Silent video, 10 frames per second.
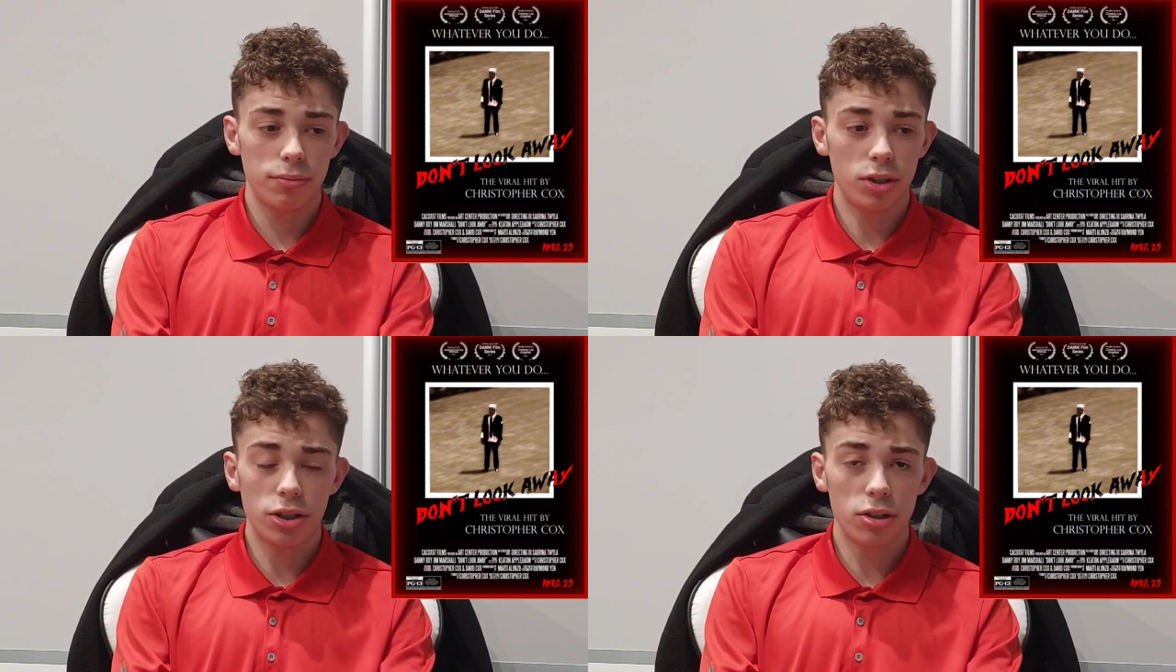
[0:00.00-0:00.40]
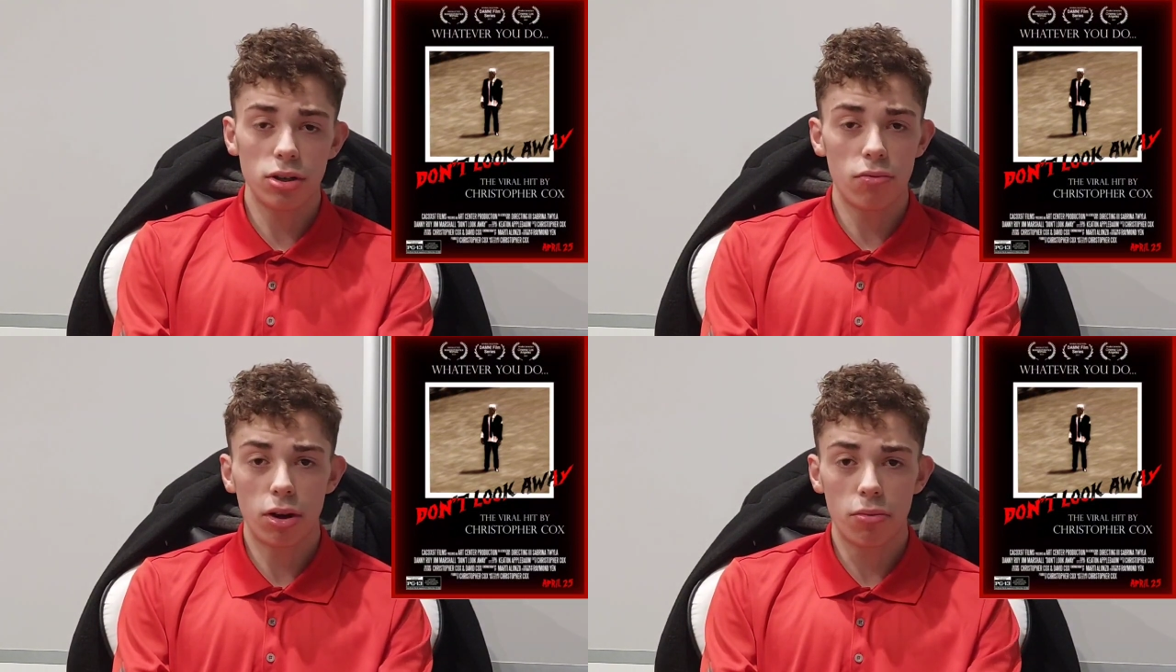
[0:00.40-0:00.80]
Nothing
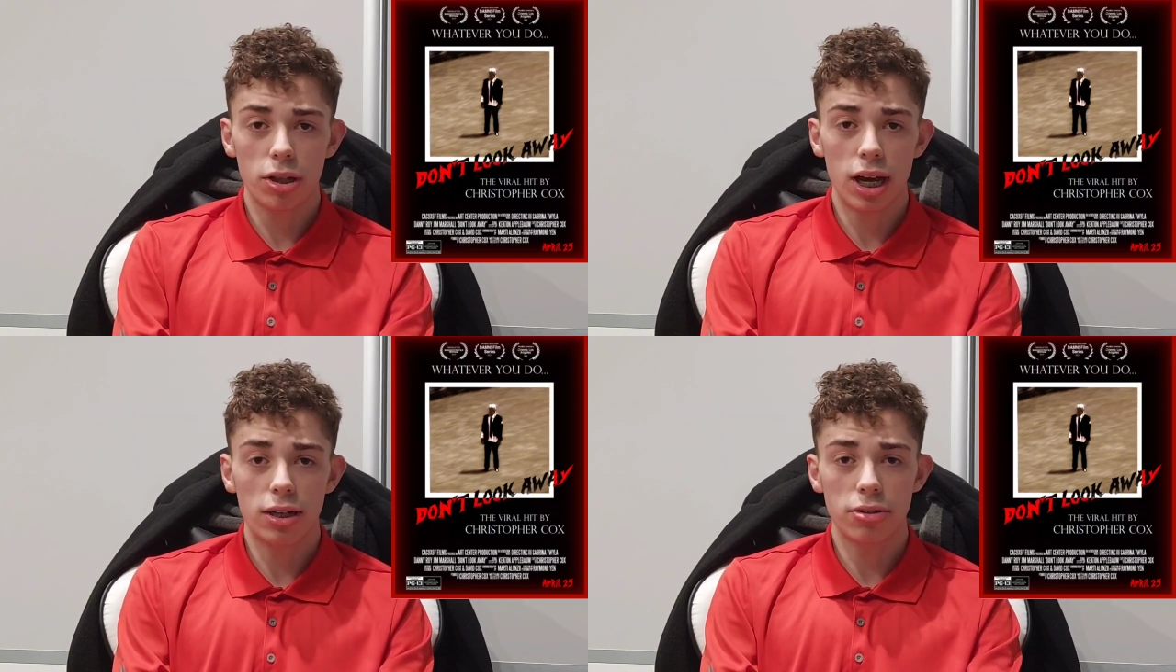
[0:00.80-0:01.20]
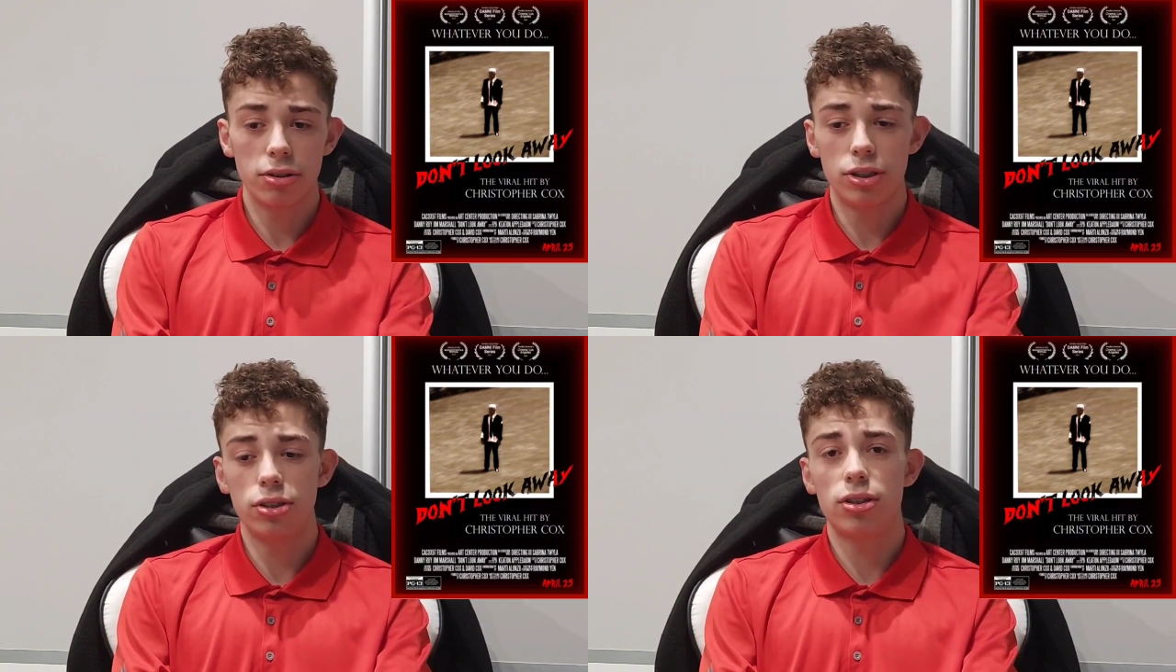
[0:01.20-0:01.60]
got wrong with the actor.
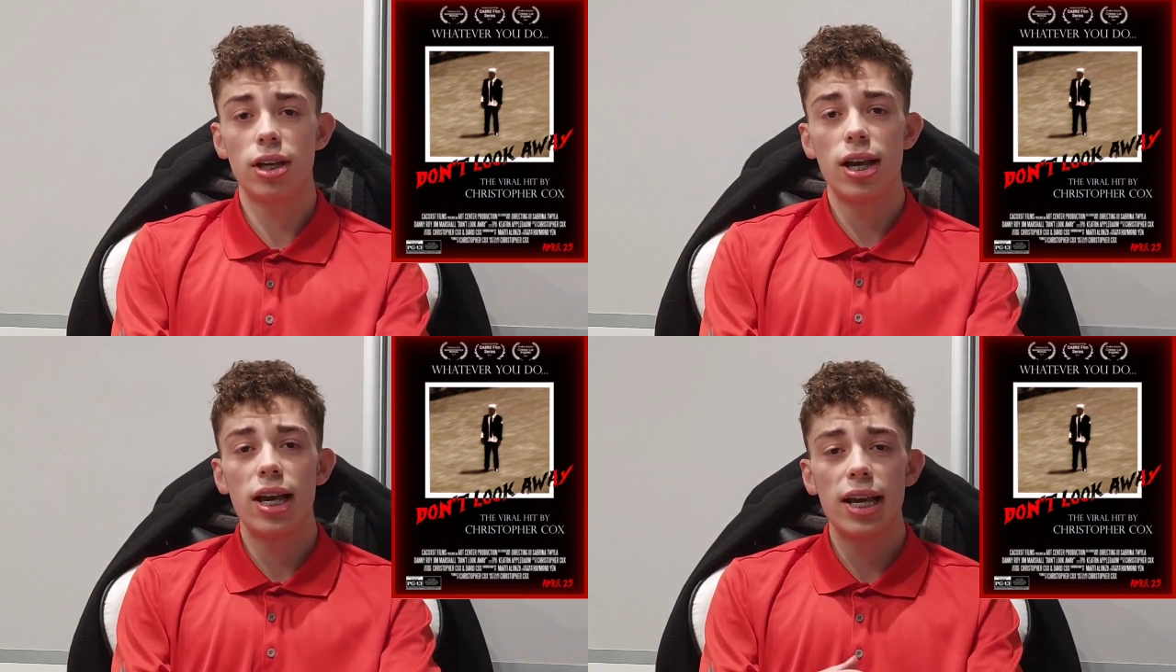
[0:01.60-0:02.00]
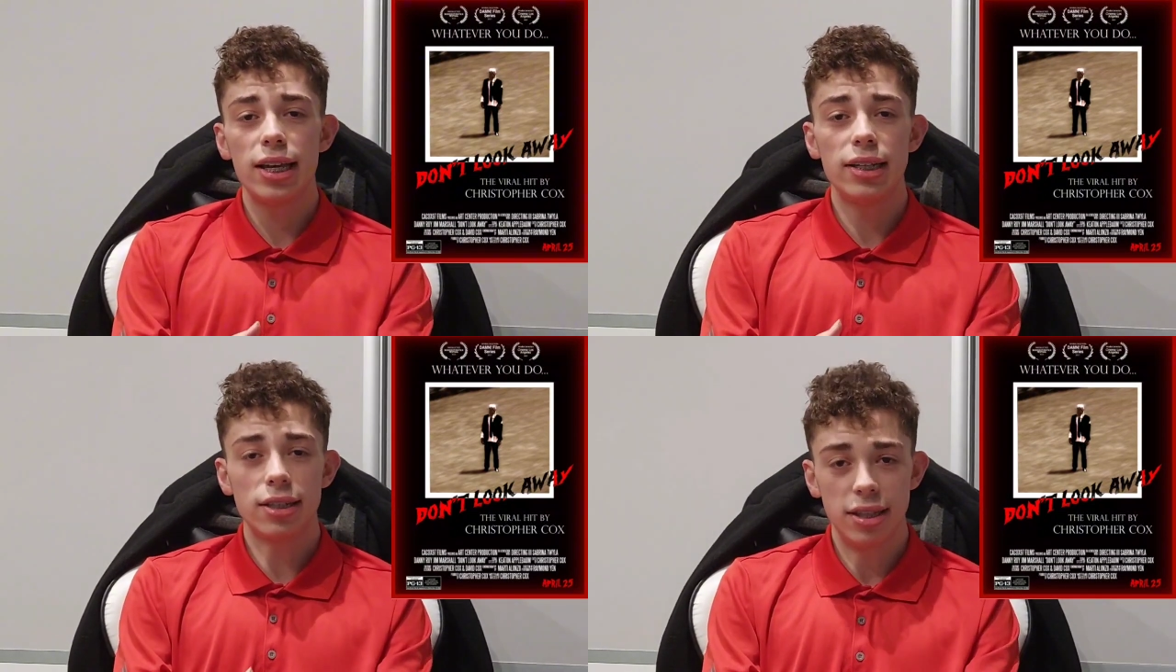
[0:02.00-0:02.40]
It's just
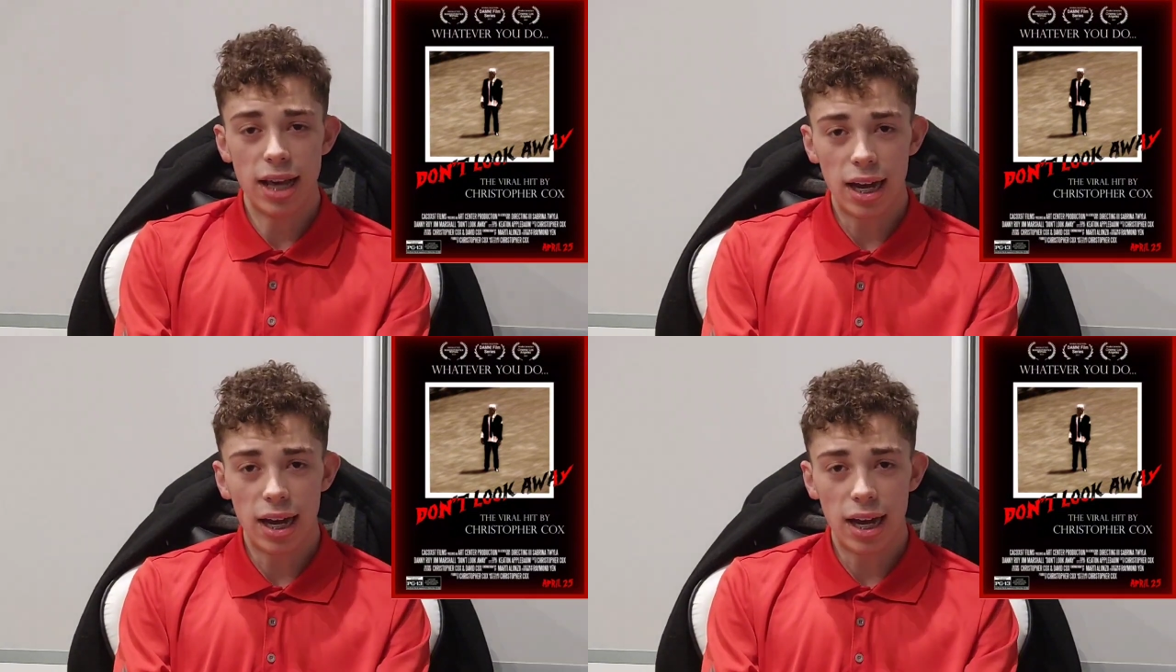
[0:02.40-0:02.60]
the